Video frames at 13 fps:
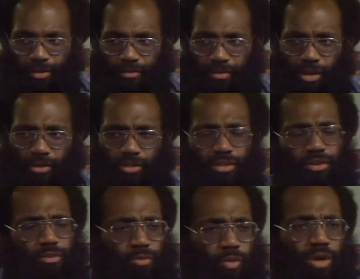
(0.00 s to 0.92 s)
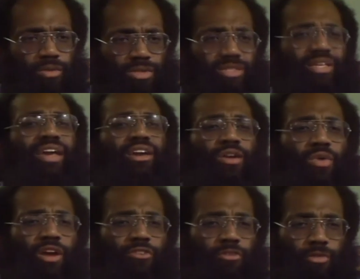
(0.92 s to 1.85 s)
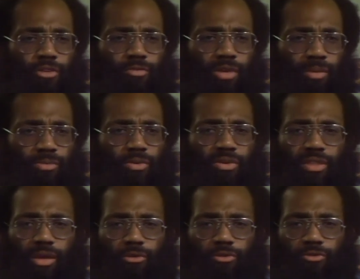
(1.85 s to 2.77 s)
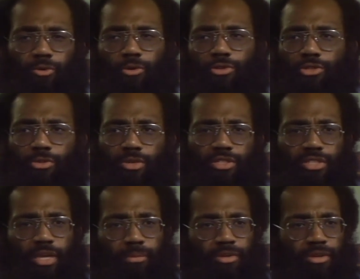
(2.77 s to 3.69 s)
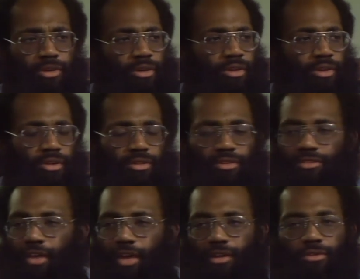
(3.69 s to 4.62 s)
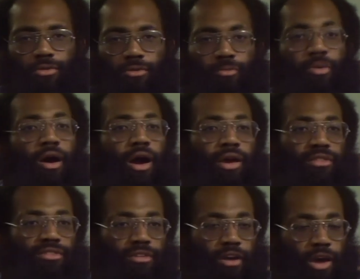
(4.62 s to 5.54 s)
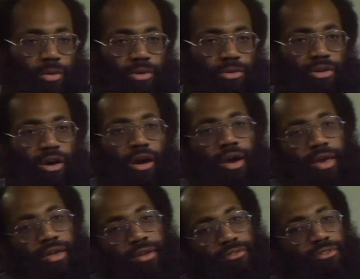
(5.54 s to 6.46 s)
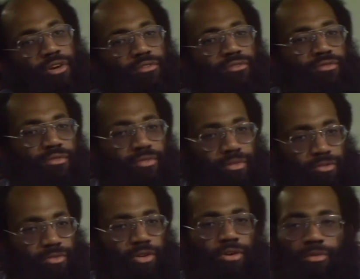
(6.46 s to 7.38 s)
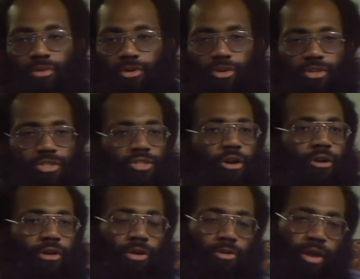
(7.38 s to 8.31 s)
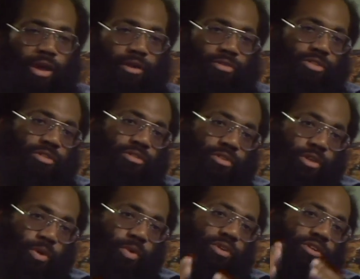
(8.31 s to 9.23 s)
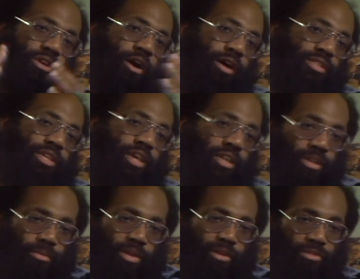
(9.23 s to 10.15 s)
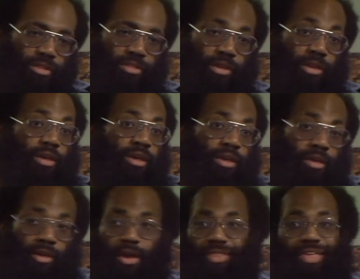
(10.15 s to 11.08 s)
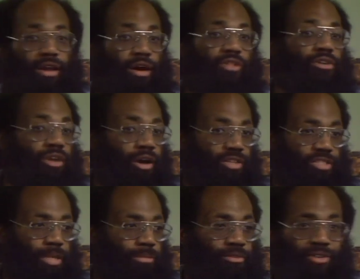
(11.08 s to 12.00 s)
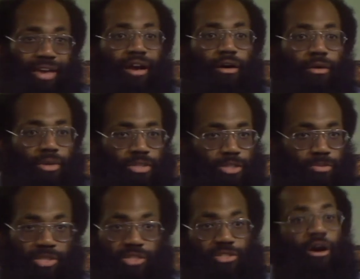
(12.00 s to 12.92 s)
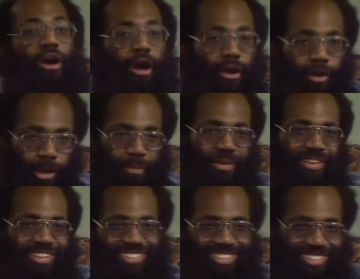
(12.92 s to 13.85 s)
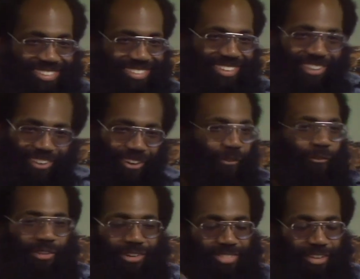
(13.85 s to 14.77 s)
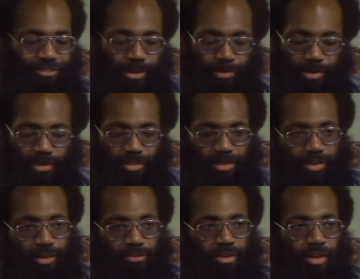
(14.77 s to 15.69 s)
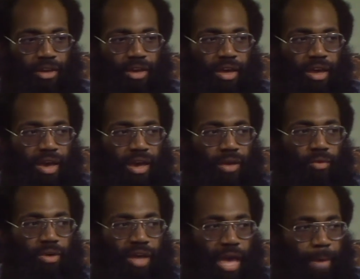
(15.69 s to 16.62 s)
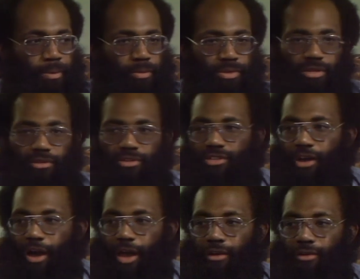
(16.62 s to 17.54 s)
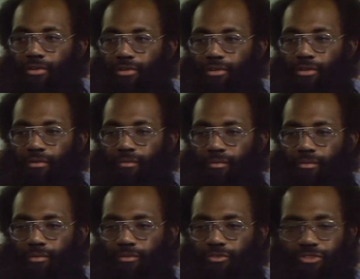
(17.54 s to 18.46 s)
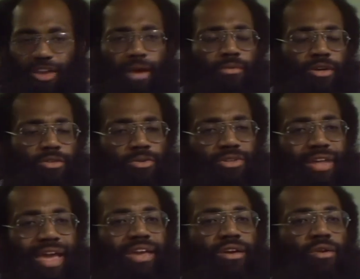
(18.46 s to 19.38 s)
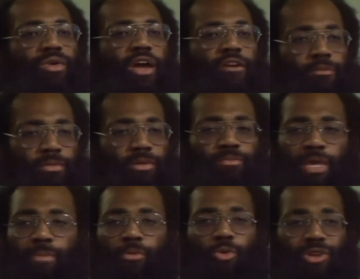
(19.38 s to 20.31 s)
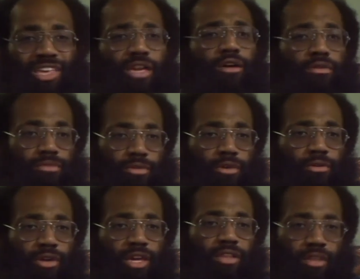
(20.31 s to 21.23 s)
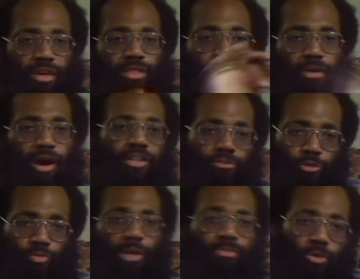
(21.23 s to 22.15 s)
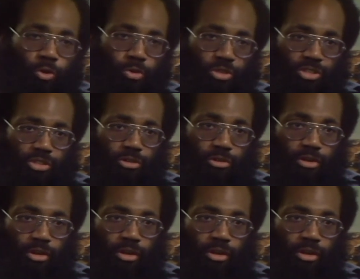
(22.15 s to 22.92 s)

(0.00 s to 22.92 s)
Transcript: And you think of what was taken away from these people when they were forced to accept this attitude of pie in the sky when you die and of, of, of you know, starry crowns and going to God's kingdom and everything. And that other concept of hell, which is bizarre. I mean, it's a weird thing for anybody to think of. And what happened was their entire families were taken away from them. People were killed, literally, in, in the minds of the people who were still,